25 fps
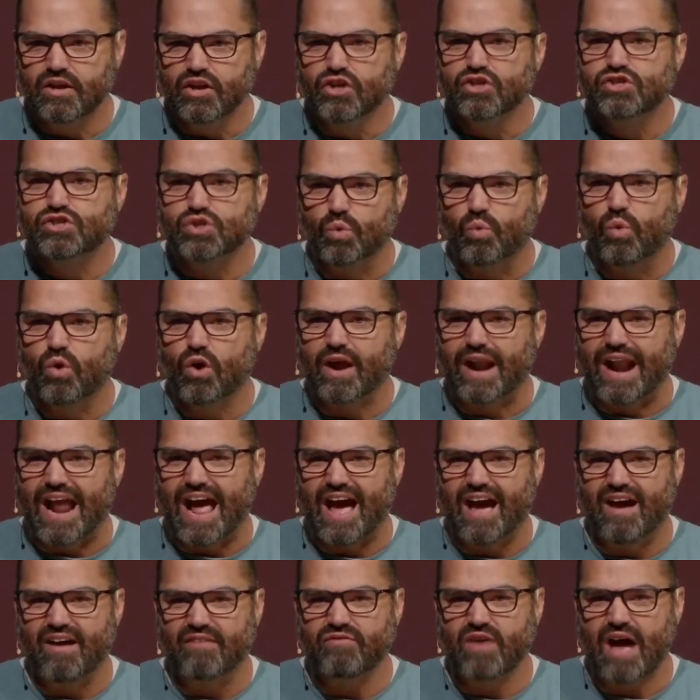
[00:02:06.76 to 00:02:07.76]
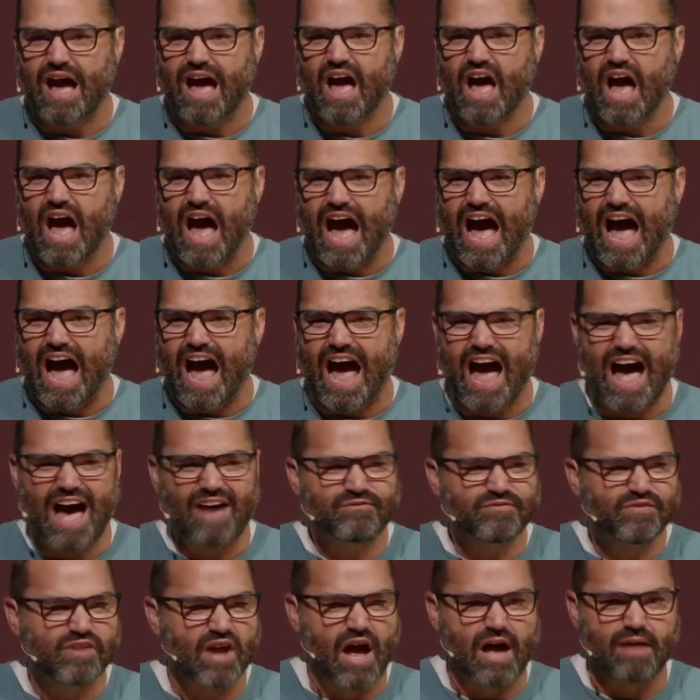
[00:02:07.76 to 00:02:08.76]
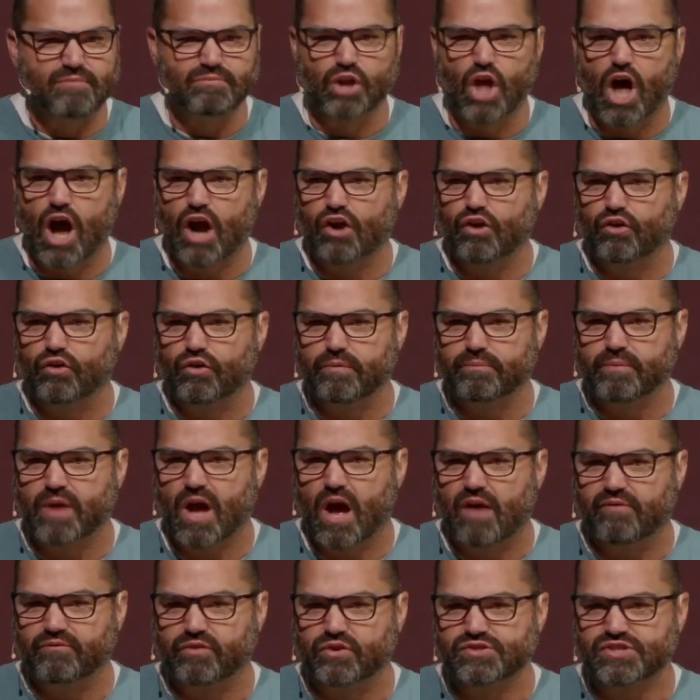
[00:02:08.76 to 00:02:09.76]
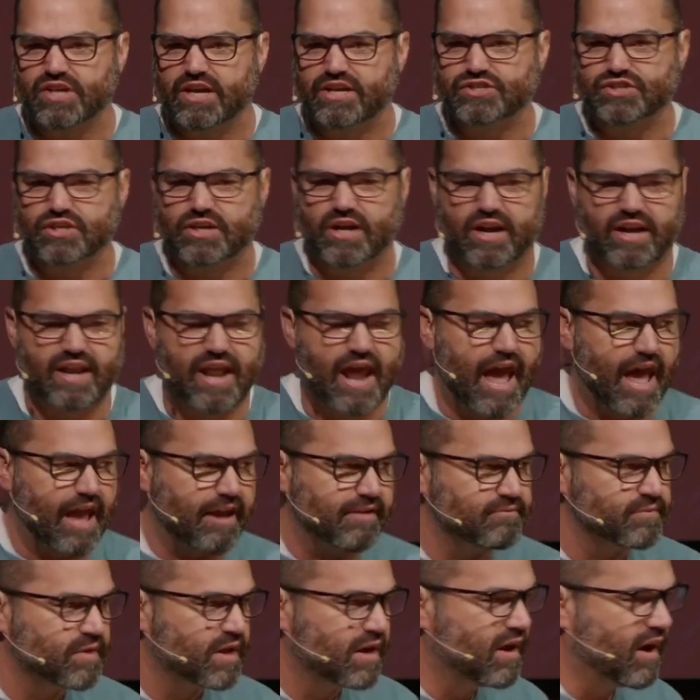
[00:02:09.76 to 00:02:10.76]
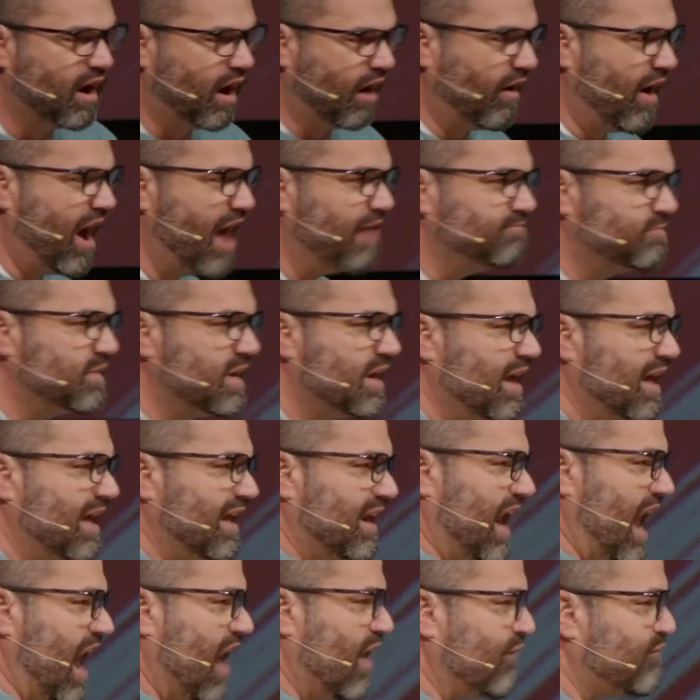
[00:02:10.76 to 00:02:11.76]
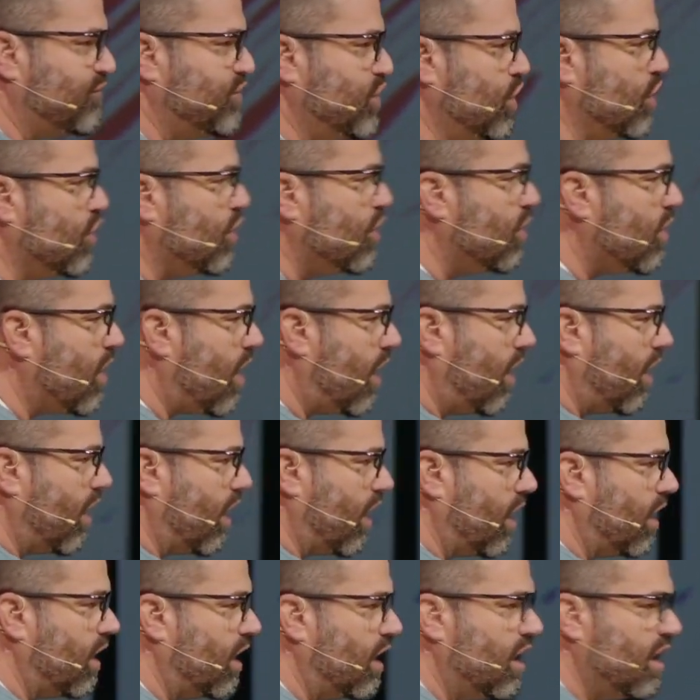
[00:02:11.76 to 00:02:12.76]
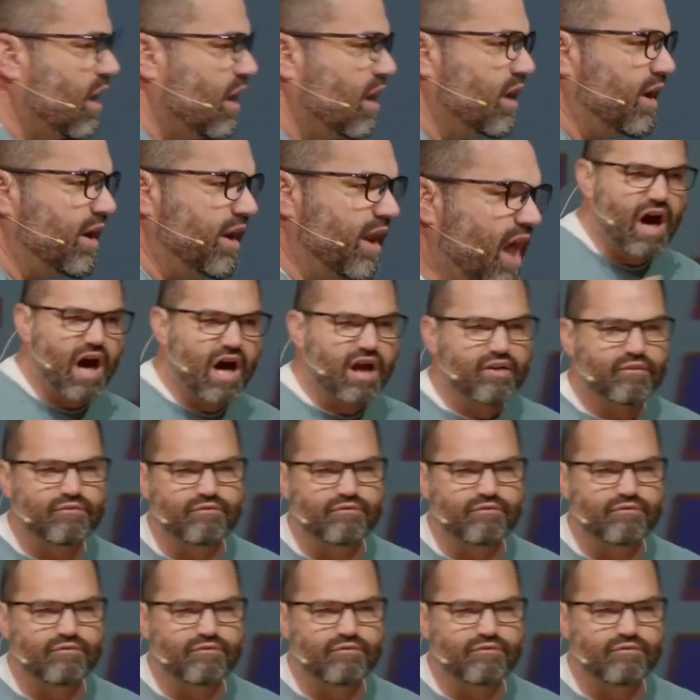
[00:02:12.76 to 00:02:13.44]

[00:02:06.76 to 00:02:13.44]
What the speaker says: So we're going to have a halftime locker room conversation today. All right. Now, if you are not a